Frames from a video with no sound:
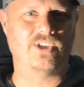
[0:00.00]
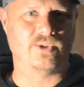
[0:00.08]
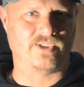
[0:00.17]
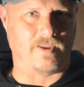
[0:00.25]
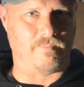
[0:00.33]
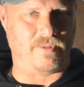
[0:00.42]
to
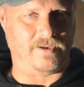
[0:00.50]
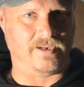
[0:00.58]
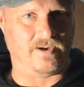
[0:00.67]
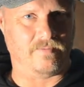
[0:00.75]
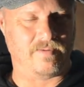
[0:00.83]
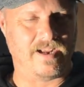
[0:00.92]
something
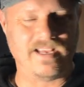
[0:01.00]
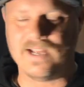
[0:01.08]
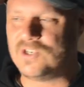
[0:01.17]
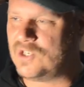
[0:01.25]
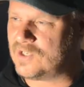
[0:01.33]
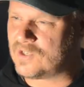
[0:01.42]
here.
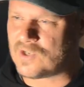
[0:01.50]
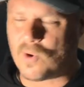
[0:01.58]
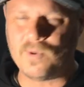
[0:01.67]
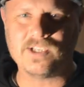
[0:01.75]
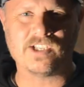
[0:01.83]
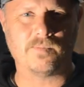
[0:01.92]
Again, Jesus
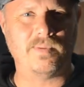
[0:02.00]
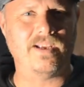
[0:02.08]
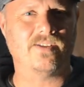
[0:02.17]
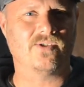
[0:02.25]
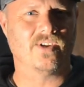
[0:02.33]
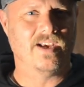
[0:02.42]
always
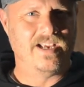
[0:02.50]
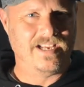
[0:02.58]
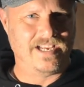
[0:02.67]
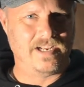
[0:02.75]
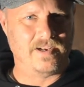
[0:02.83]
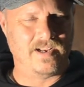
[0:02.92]
speaks
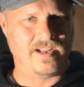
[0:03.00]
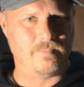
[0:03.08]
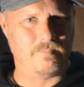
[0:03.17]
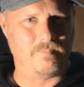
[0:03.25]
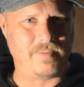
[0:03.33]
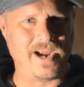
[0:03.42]
in,
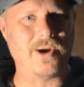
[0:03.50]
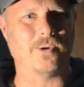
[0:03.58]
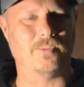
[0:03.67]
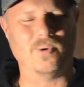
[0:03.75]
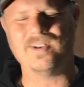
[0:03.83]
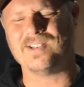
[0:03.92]
in
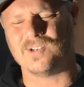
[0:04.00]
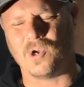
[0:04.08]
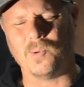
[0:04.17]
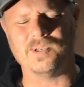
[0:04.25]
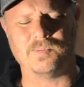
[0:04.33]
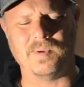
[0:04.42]
parable. He doesn't
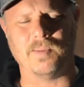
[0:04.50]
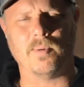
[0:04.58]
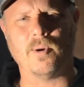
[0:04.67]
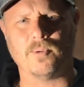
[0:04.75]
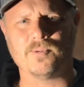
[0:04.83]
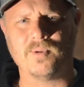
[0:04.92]
always speak in
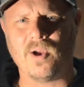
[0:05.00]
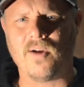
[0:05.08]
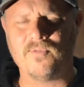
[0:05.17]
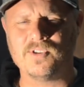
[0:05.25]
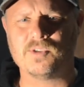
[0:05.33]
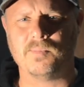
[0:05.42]
parables, but he
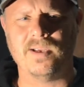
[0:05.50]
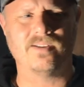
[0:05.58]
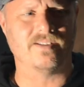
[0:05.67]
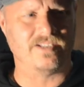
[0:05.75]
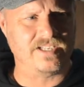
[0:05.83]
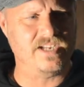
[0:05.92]
often
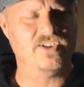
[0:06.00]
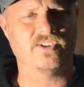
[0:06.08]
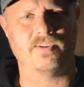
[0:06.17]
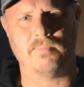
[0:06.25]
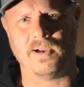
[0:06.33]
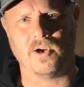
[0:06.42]
speaks and
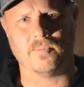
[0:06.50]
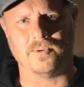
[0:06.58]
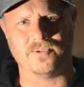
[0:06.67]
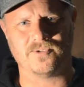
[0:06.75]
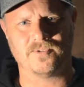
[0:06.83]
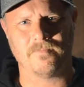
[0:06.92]
teaches in
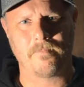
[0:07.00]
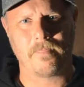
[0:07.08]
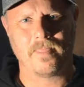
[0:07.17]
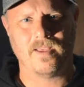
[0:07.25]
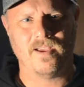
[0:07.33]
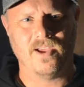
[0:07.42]
parables
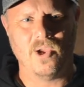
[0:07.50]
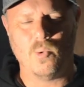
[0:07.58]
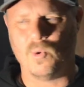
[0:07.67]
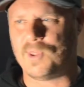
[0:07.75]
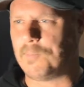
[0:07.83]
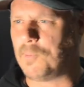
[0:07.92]
with the